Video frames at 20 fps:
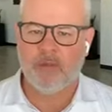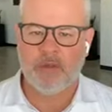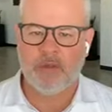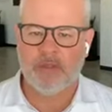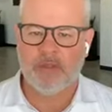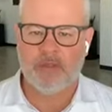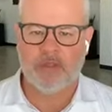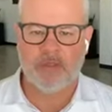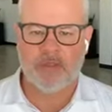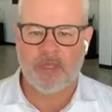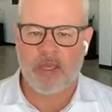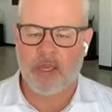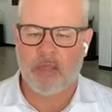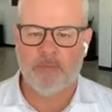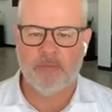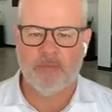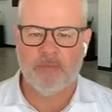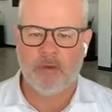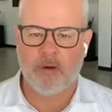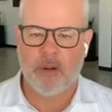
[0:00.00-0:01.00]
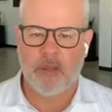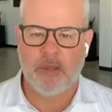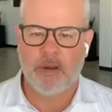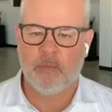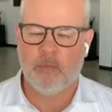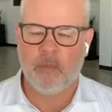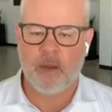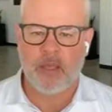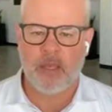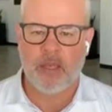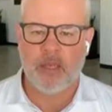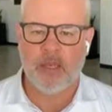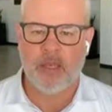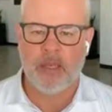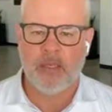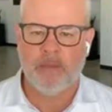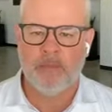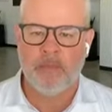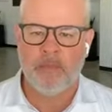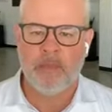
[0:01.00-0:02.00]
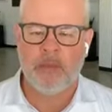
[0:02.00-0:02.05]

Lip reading: This is a time for an awakening.